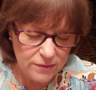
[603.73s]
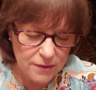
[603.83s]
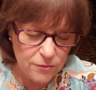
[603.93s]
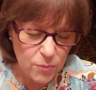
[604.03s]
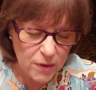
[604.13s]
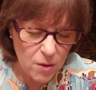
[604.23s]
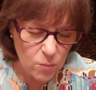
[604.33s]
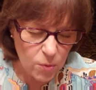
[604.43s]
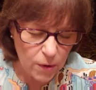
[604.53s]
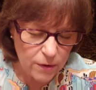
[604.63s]
that have
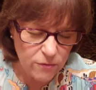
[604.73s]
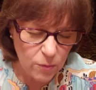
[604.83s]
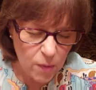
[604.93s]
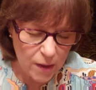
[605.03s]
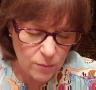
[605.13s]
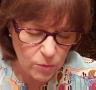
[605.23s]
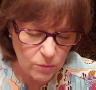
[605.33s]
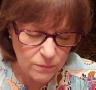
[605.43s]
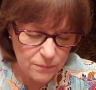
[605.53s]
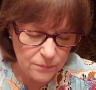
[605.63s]
become part of our Bible.